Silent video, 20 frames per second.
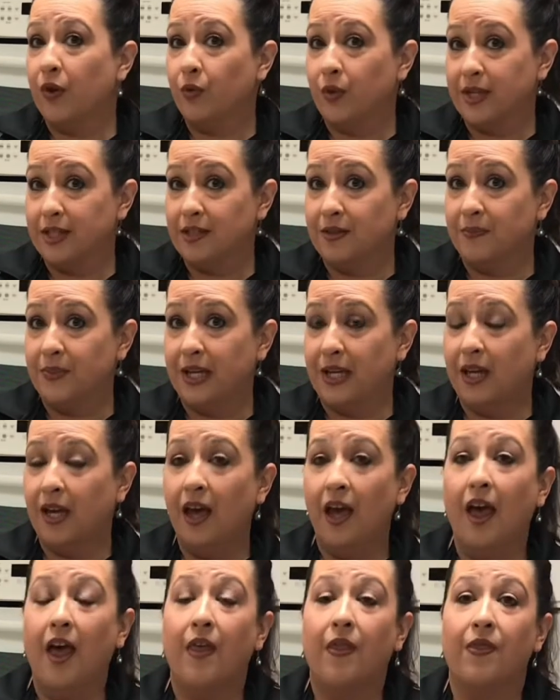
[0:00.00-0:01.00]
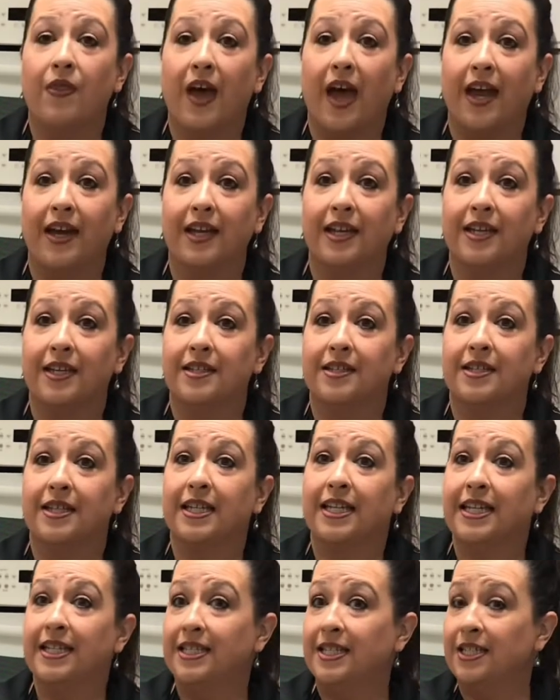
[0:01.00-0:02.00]
recipe that is
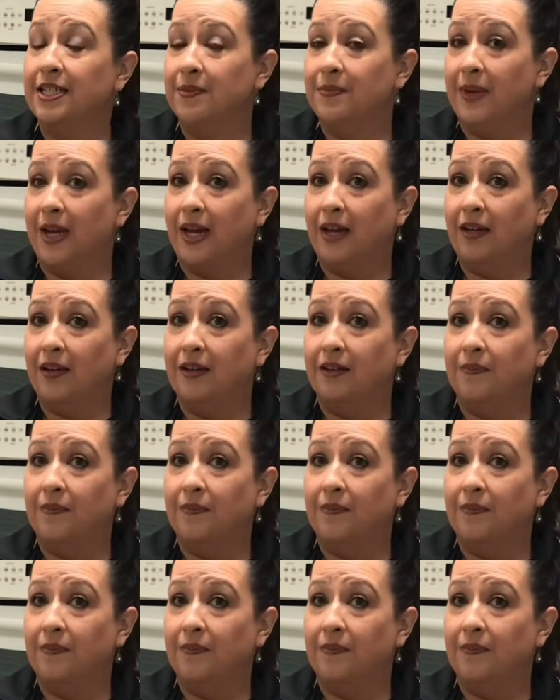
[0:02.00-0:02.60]
easy to make.